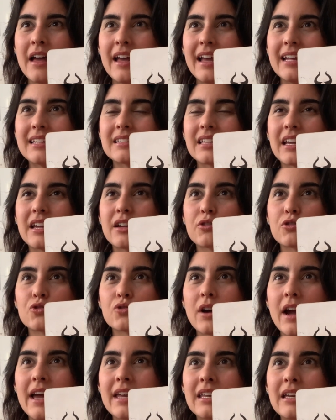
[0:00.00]
it's like
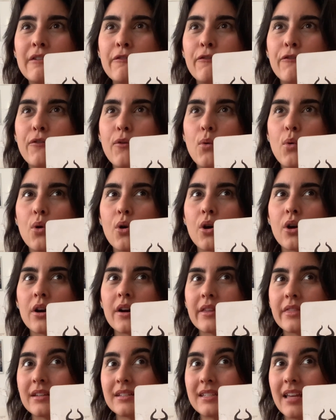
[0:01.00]
ready for
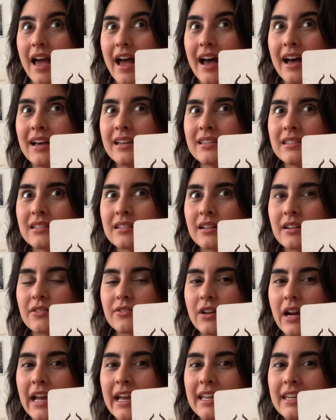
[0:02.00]
the task,
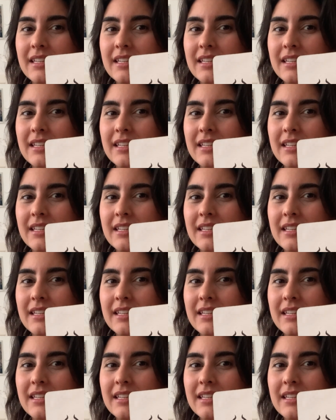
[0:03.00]
right?